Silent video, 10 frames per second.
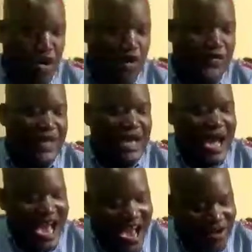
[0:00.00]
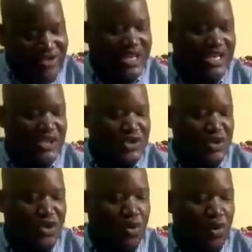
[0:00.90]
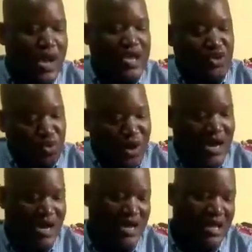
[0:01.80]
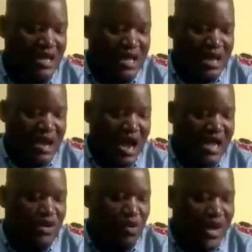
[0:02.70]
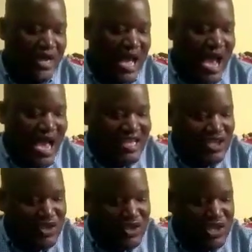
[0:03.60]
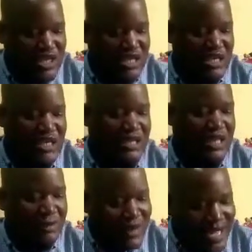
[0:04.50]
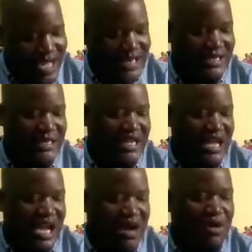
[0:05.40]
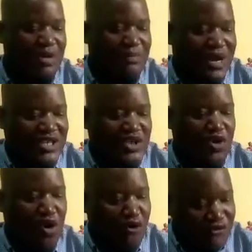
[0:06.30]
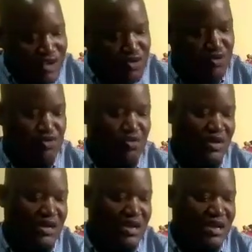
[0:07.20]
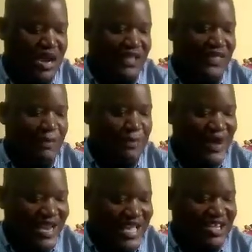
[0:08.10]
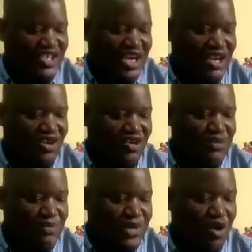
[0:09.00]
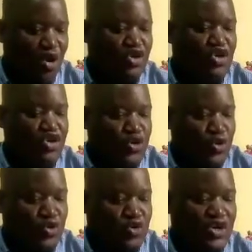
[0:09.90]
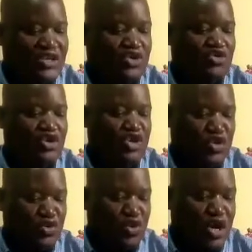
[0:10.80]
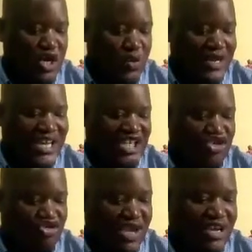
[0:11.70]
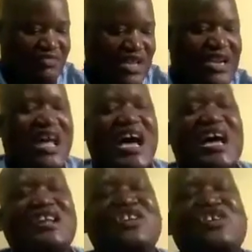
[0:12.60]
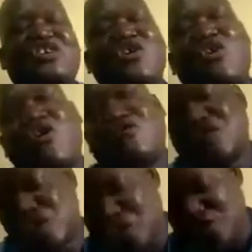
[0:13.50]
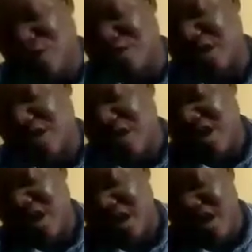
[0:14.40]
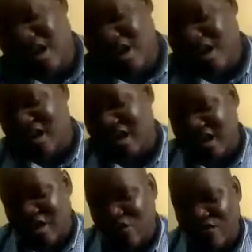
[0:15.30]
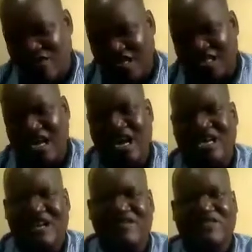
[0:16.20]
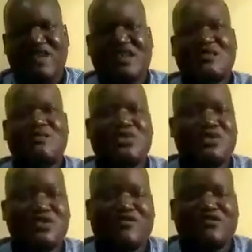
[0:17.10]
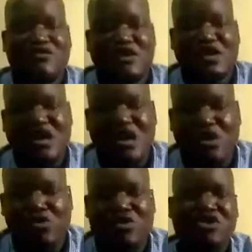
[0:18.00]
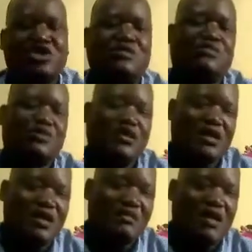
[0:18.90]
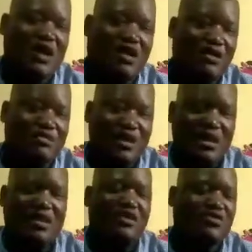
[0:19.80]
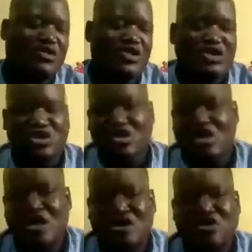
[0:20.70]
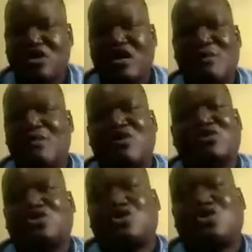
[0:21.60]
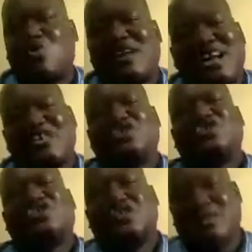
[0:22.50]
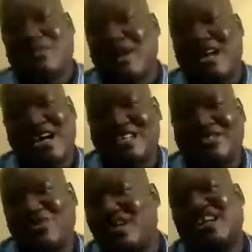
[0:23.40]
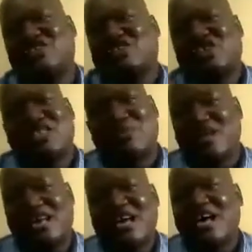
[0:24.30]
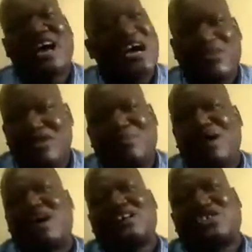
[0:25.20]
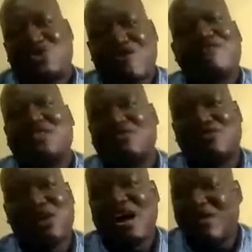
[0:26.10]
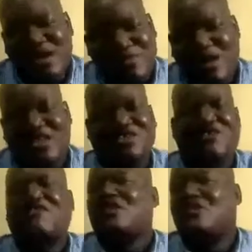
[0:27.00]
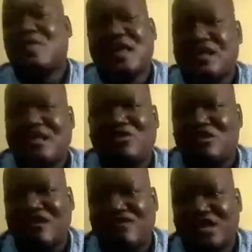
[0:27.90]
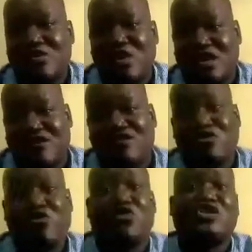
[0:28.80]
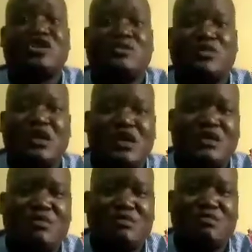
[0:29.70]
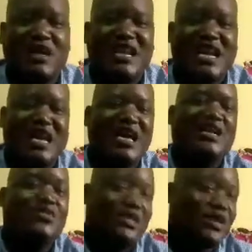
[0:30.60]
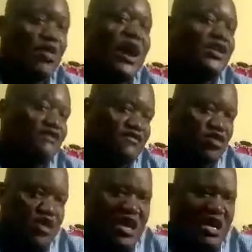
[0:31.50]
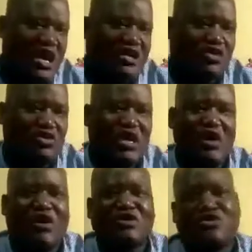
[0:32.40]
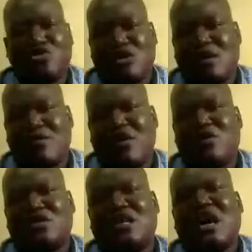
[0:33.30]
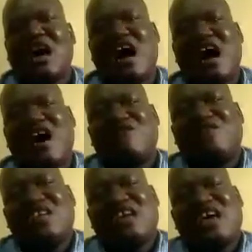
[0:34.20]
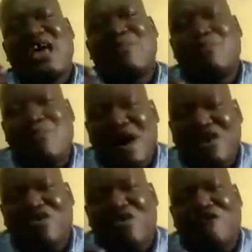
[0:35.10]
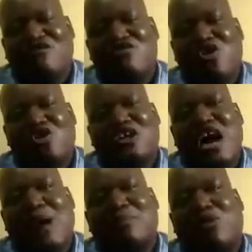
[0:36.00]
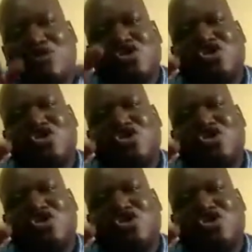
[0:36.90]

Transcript: on the houses where you are. And when I see the blood, I will pass over you, and the plague shall not be on you to destroy you when I strike the land of Egypt. Uh, we've just had a very beautiful uh, worship by our brother who is talking about when I see the blood, when I see the blood, I will pass over you. I will pass over you. That was a very wonderful worship mm, in line with the word of God. And today I want to talk about having a mark of God upon